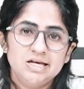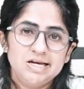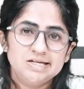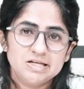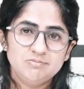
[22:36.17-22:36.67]

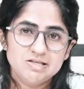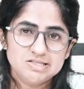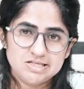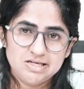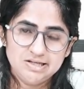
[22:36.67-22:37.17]
it can be
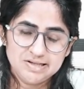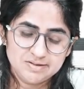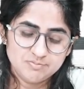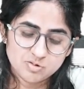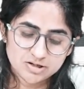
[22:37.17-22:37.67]
seen
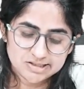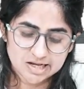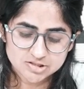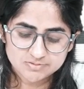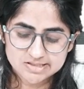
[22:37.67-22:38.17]
the poor
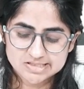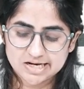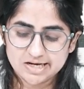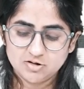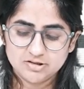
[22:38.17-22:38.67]
attachment
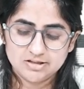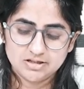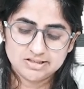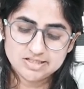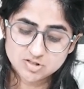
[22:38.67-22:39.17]
style
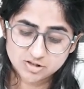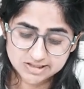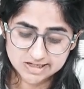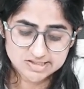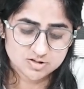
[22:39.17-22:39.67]
or
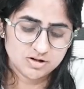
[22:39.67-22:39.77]
disorganized